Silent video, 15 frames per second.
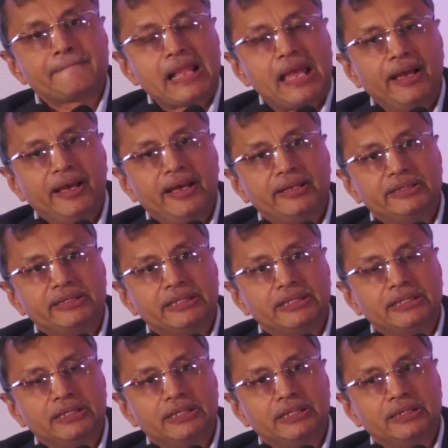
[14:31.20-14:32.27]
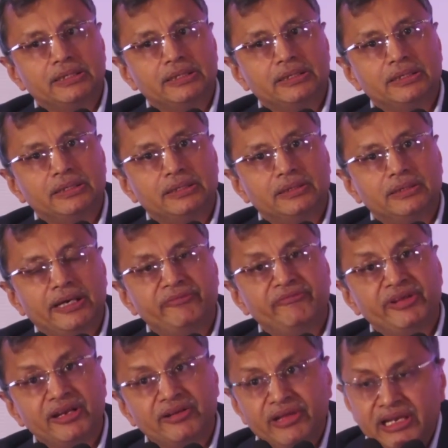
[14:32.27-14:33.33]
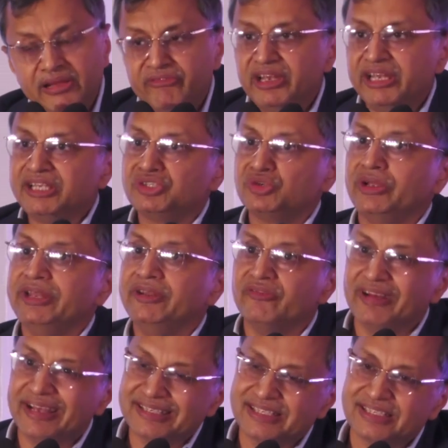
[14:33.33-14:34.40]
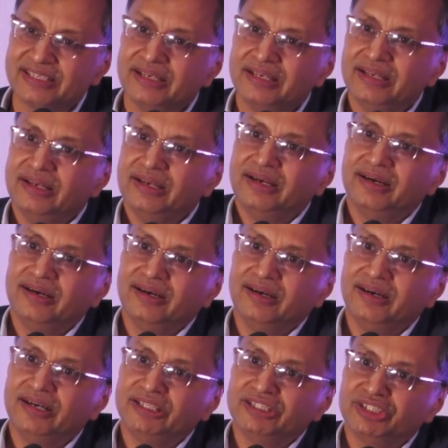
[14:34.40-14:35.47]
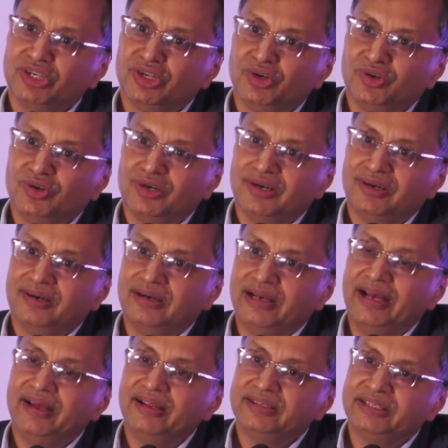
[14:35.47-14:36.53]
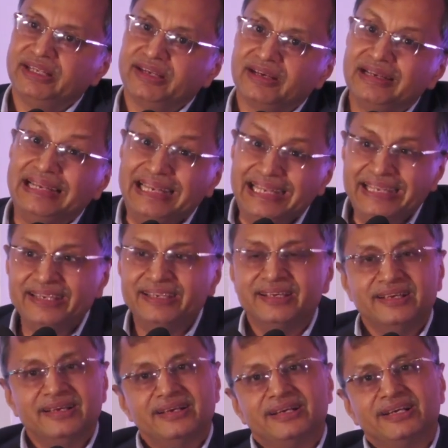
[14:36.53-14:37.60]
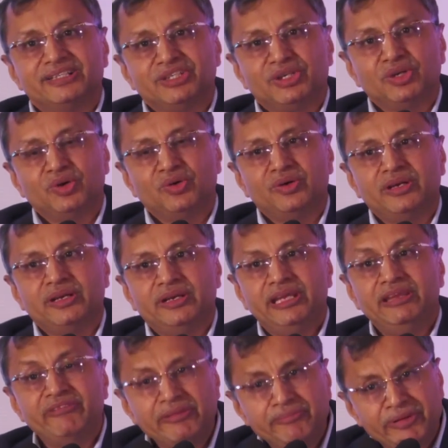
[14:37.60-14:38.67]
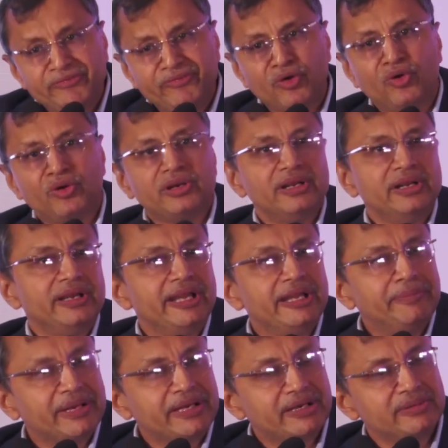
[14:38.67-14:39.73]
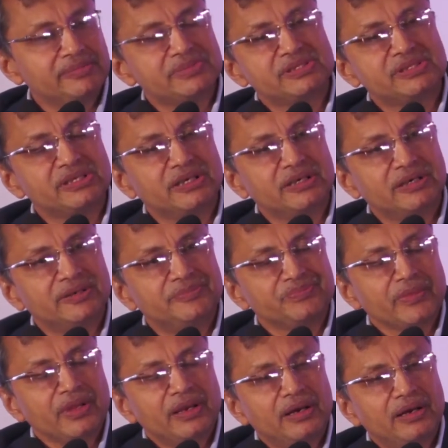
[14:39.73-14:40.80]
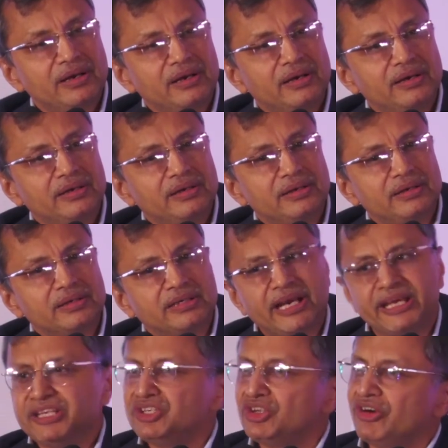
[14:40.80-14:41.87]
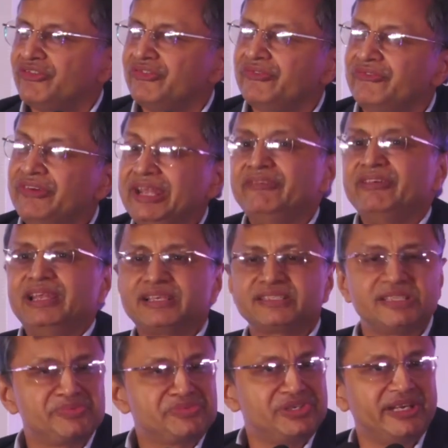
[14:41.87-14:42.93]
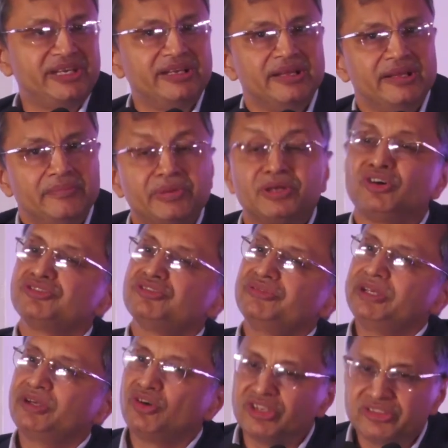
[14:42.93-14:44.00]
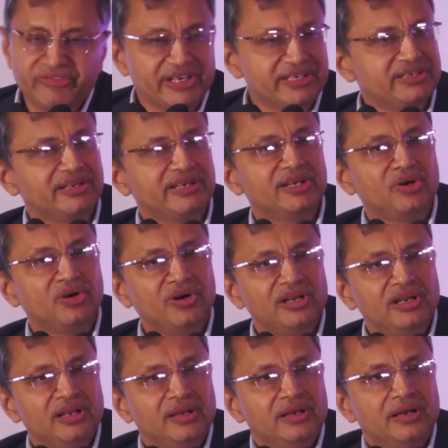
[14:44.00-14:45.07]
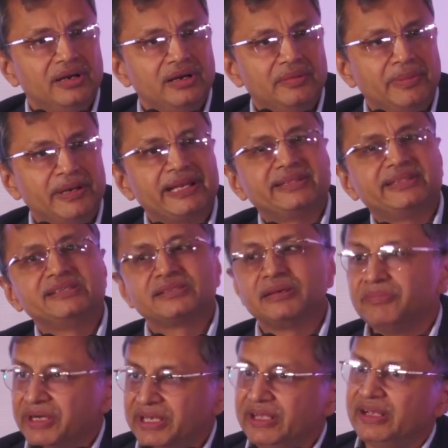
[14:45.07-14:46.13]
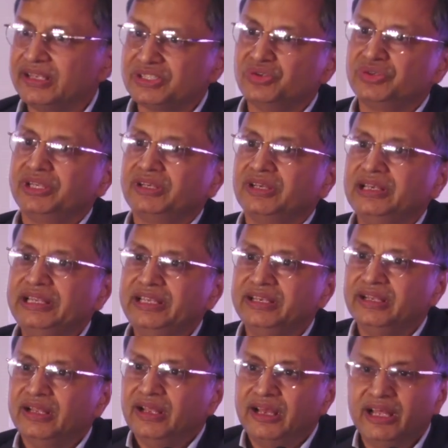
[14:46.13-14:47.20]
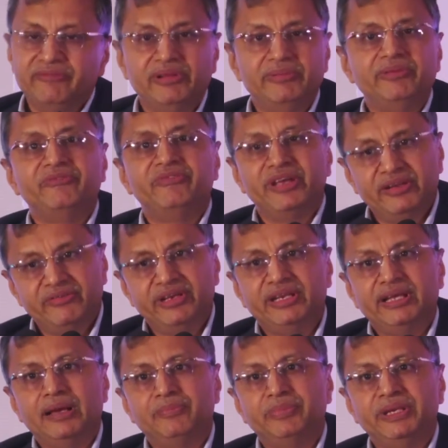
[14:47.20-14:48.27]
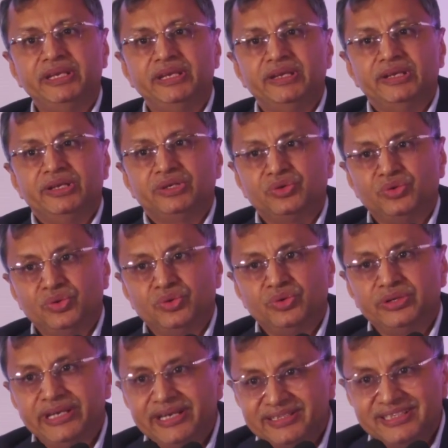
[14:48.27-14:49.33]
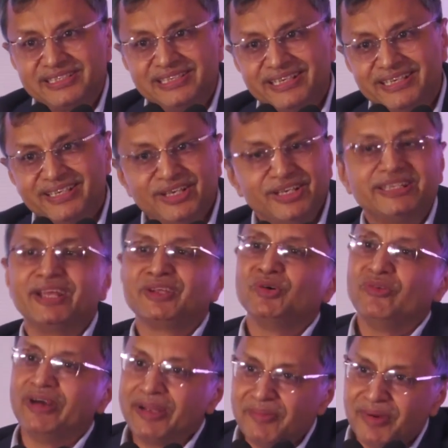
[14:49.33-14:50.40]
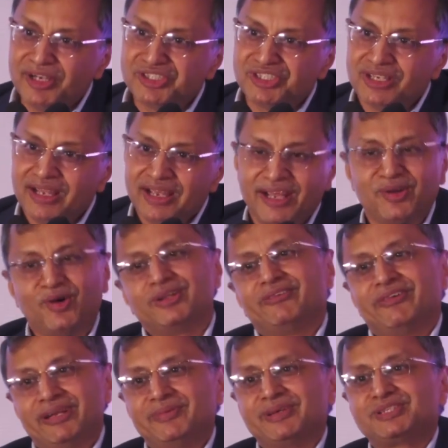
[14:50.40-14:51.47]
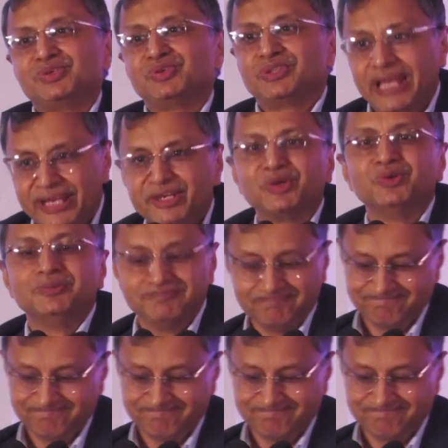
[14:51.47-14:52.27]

and we are really willing to invest, and take a lead, even before it becomes kind of very well accepted because of the cost factor and all. But I think somebody has to take a lead, and we'll be very, very happy to take this lead. Thank you very much, and all the very best to you. Thank you.